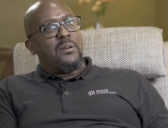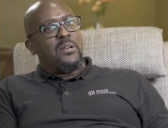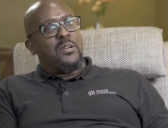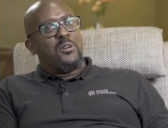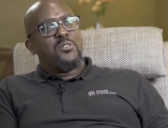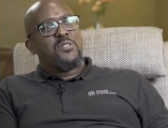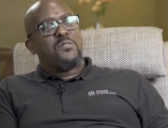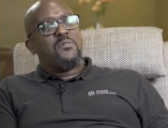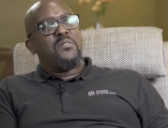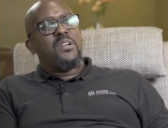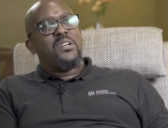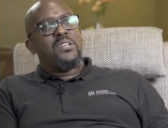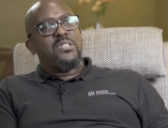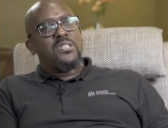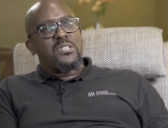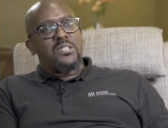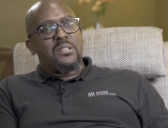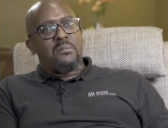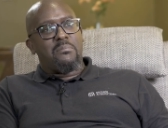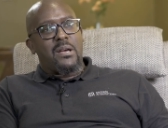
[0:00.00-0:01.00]
he was very
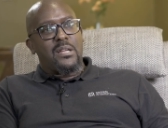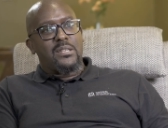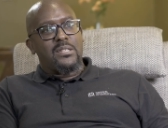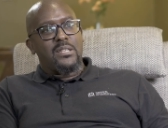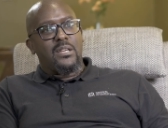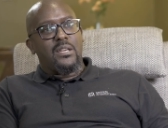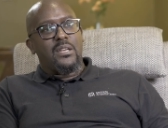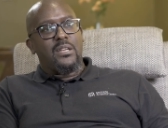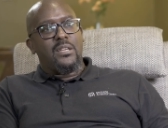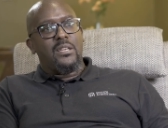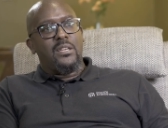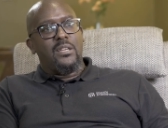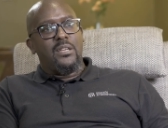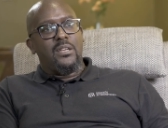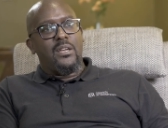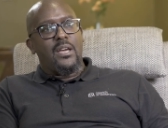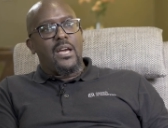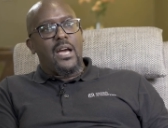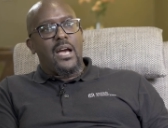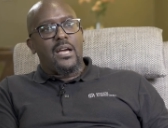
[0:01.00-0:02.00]
systematic.
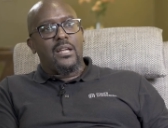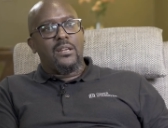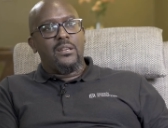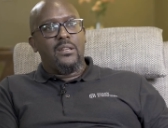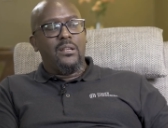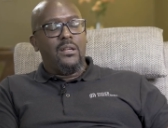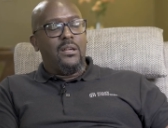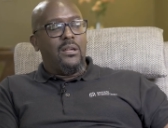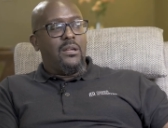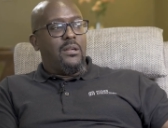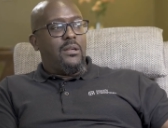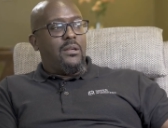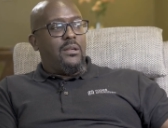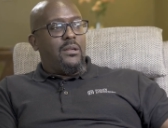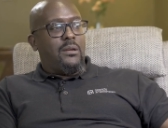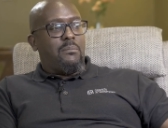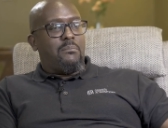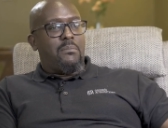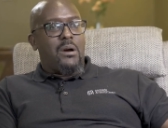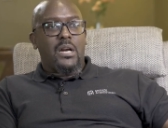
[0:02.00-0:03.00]
He had
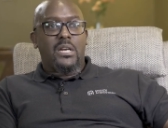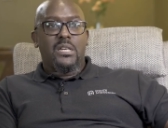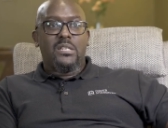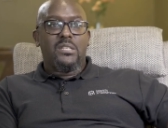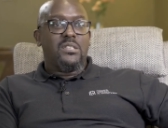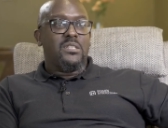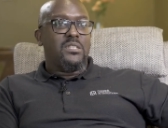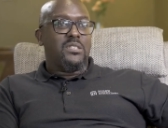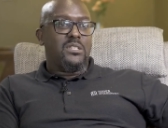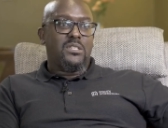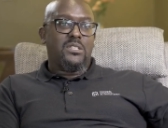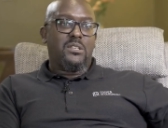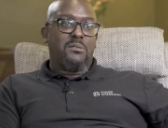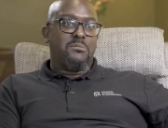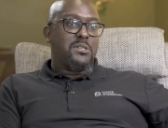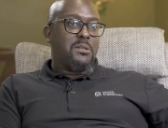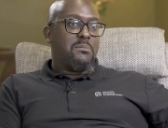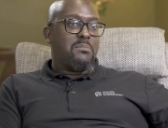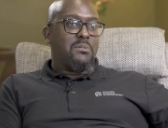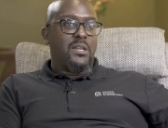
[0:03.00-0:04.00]
marketing
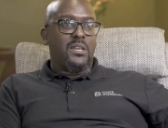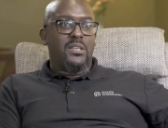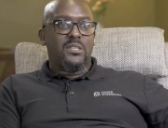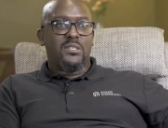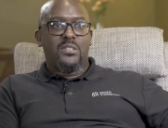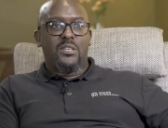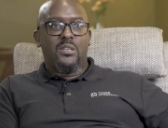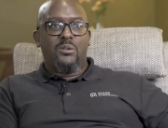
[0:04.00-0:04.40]
systems in place.